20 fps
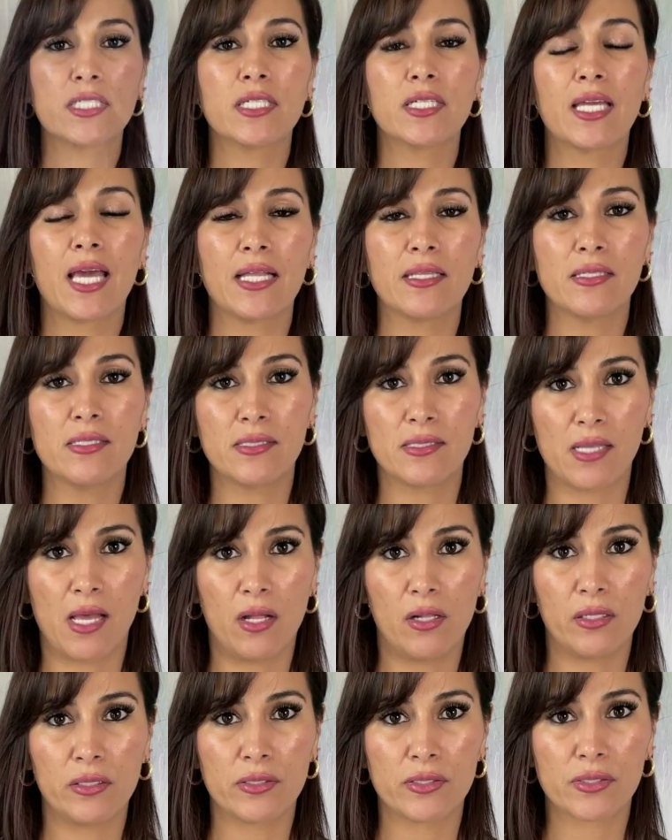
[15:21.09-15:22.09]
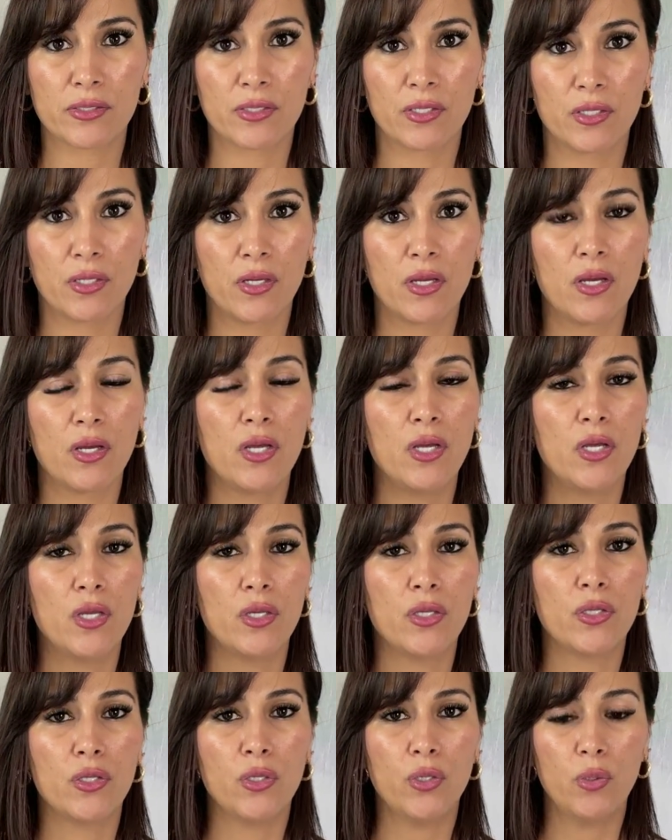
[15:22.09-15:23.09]
to get cells,
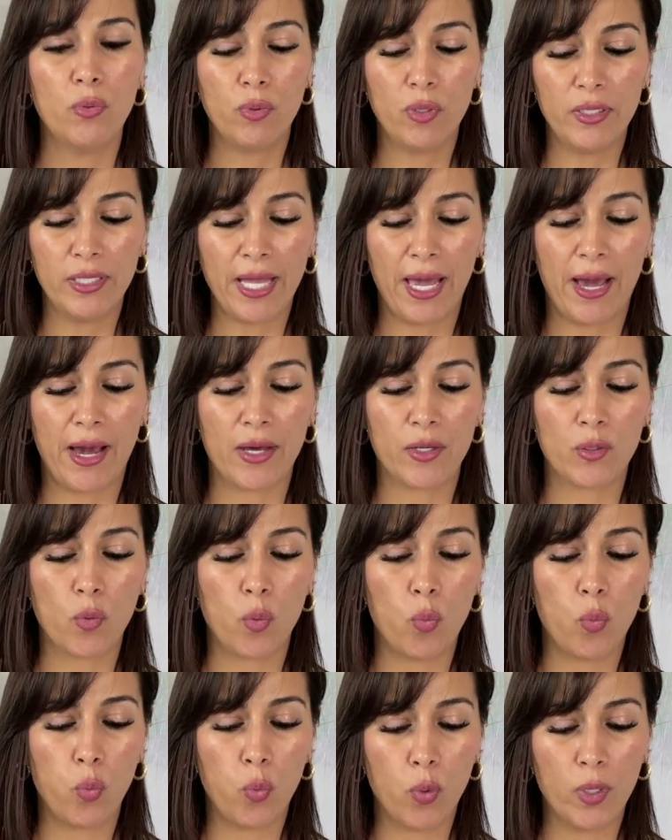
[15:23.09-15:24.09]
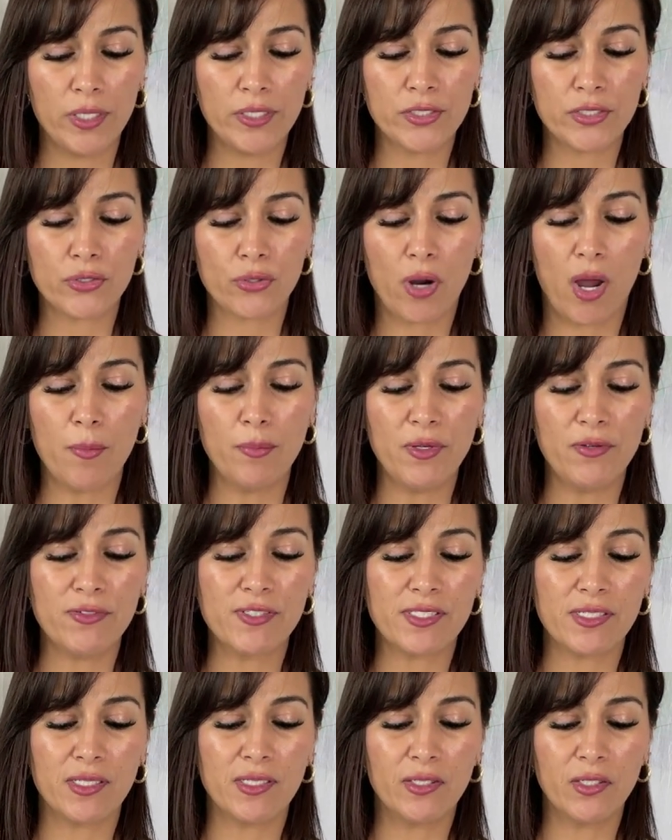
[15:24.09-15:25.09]
you will add 1 drop of
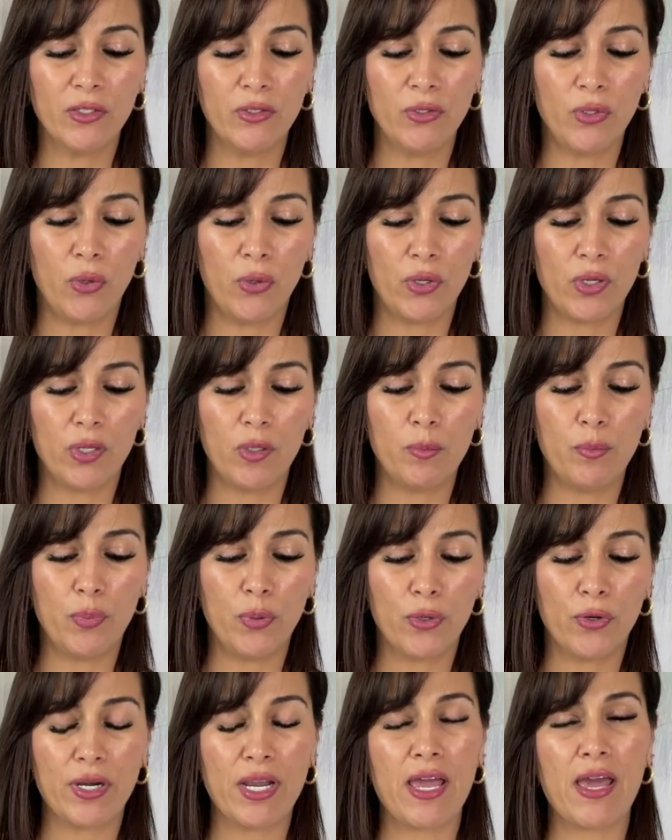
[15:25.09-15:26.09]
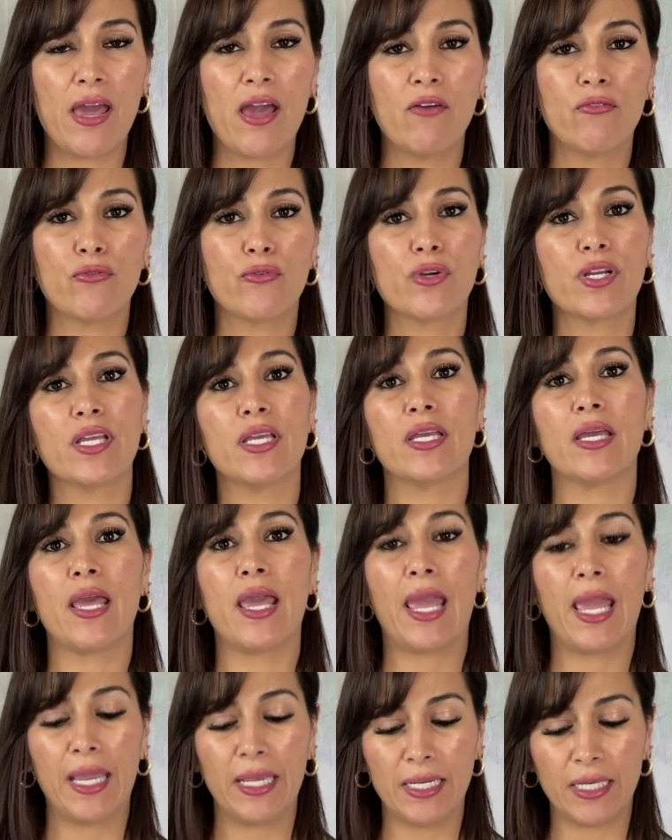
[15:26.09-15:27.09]
silicone oil per every
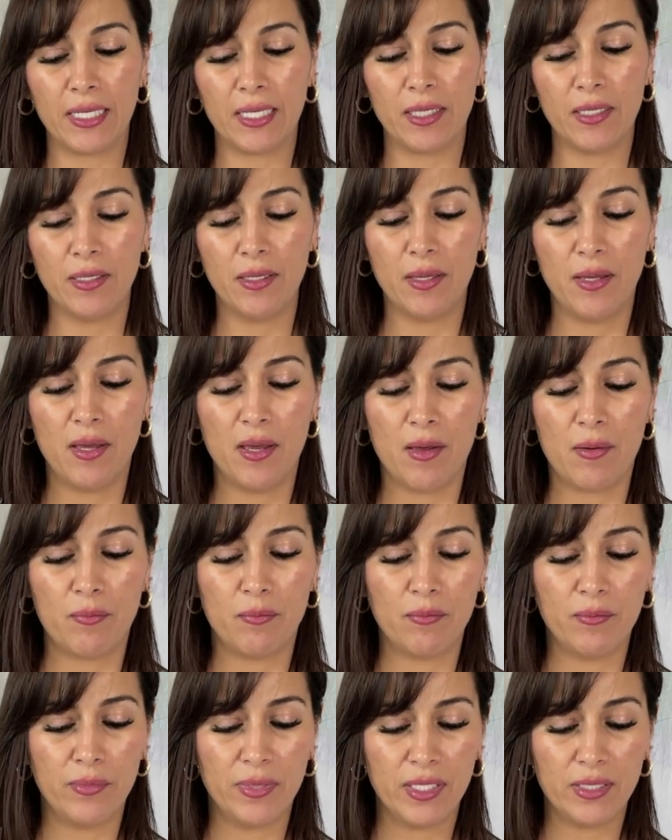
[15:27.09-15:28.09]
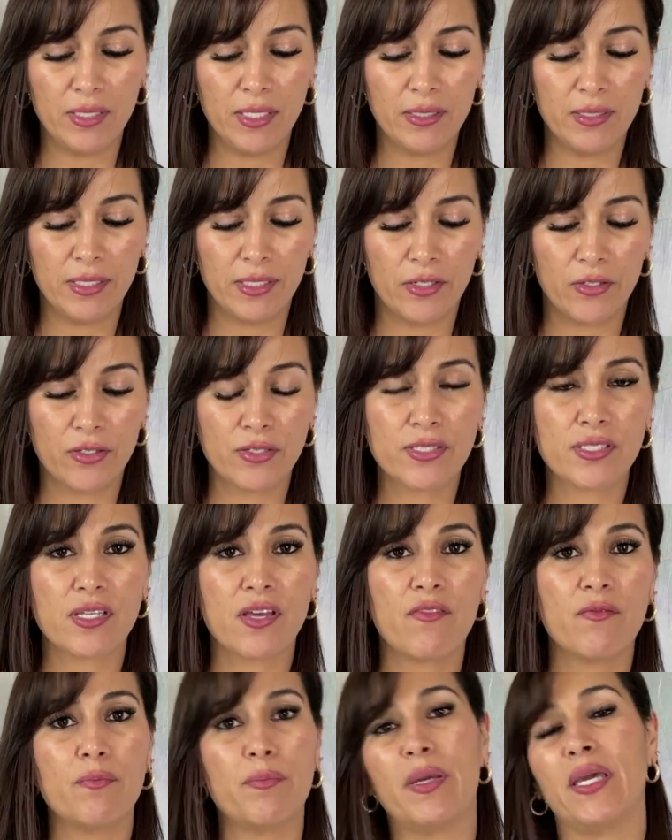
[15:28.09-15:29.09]
80 milliliters
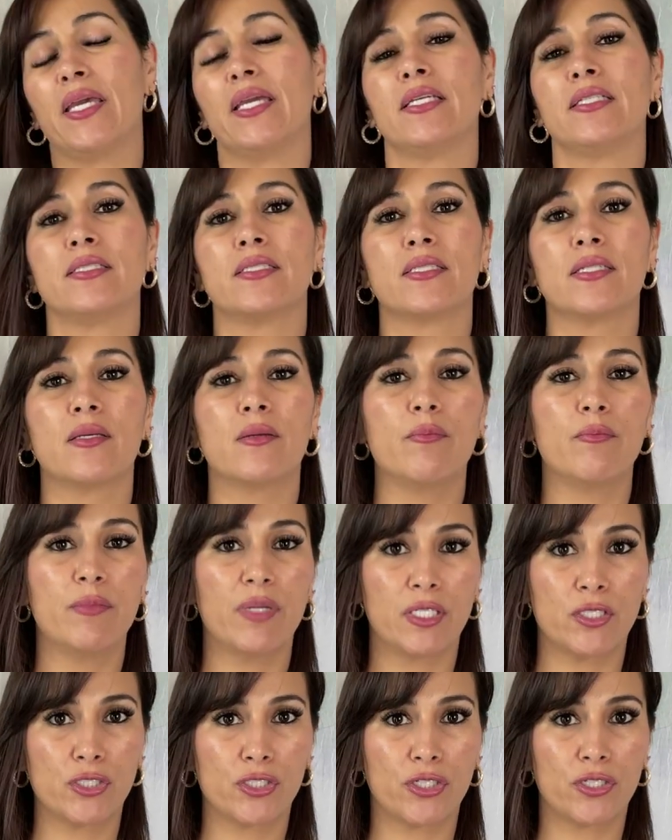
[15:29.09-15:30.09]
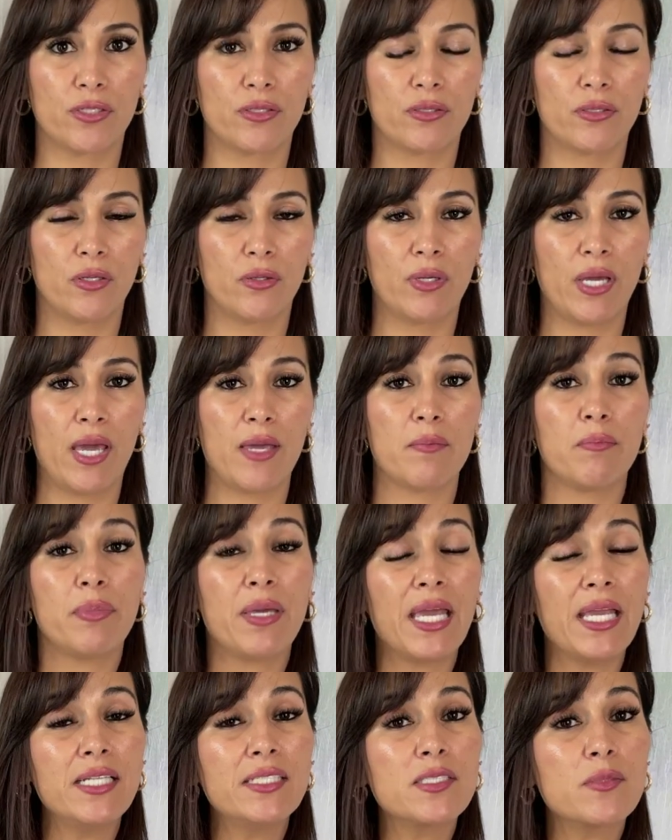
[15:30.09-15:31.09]
of paint mixture, okay?
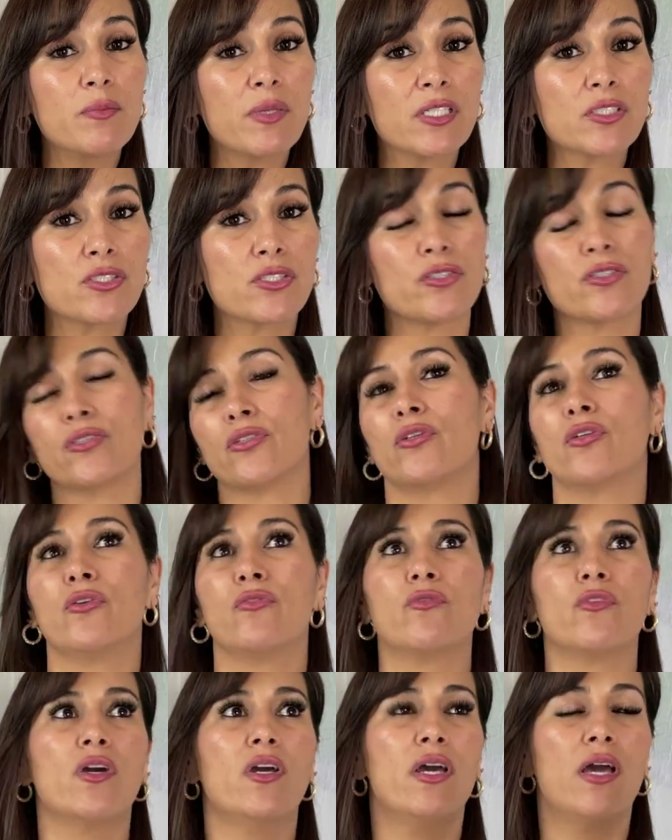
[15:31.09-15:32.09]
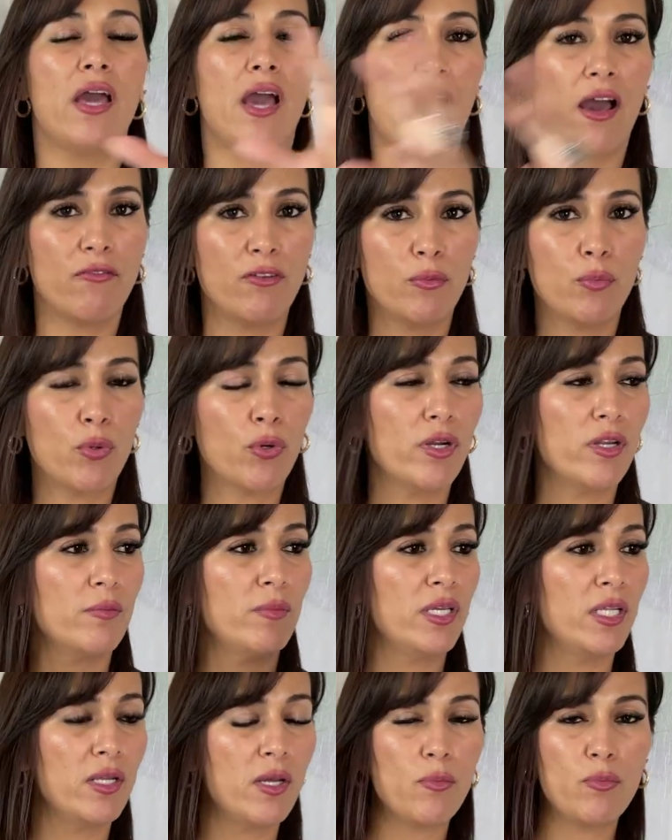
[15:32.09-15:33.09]
Paint mixture. So you have your pouring
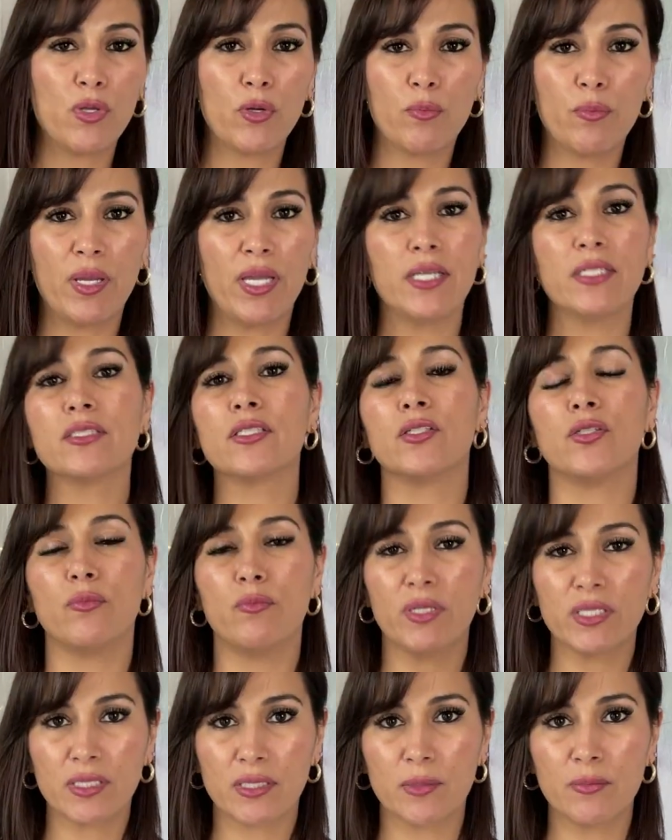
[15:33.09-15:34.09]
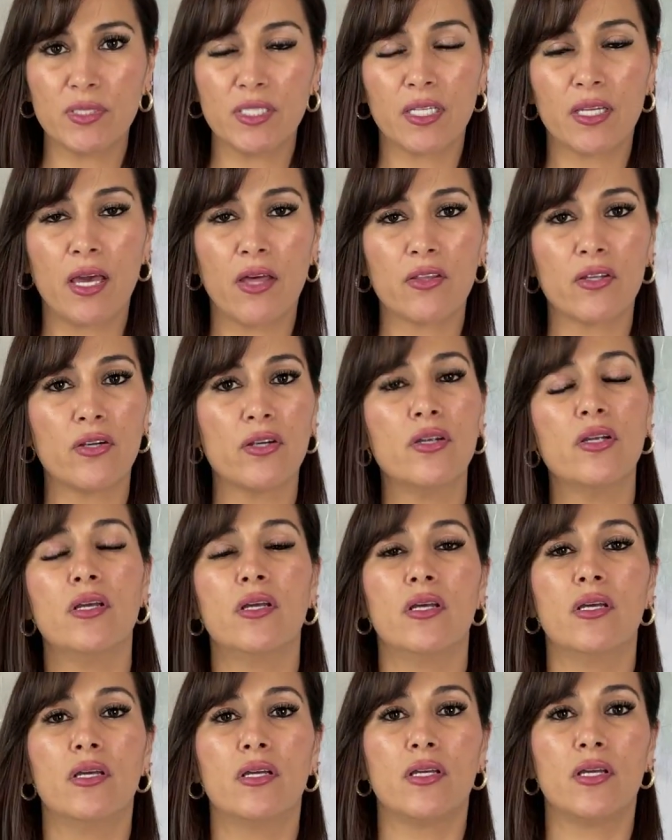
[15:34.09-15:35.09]
medium, your paint, you mix them together,
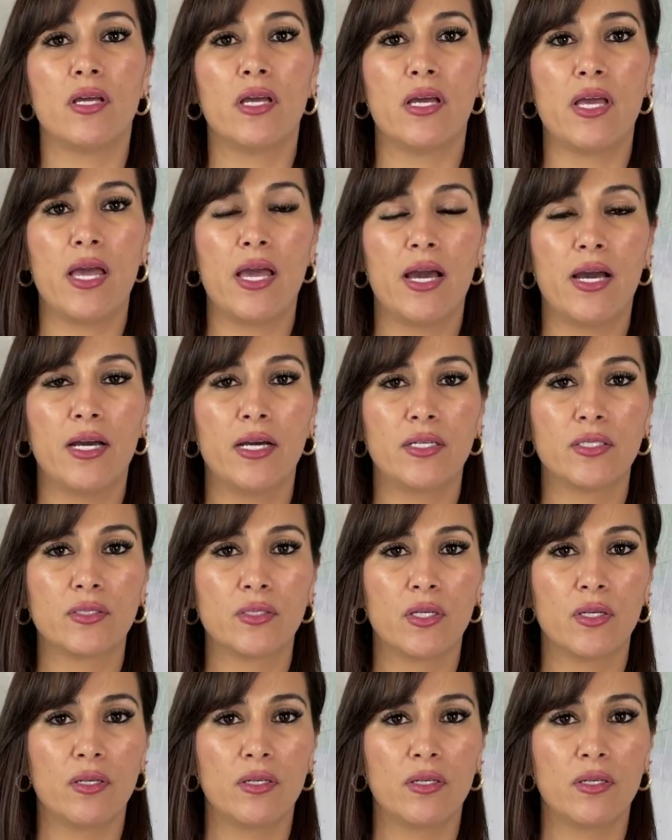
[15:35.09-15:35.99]
and